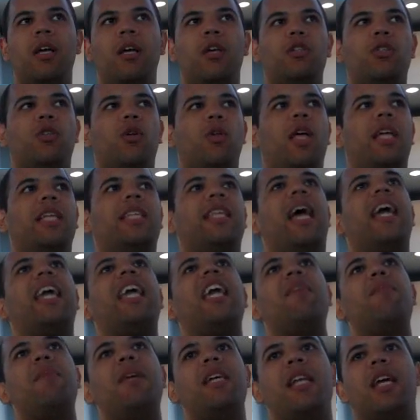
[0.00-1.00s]
So like that
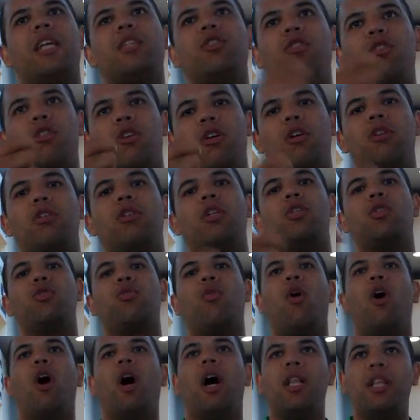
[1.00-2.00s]
gave me an extra turn to draw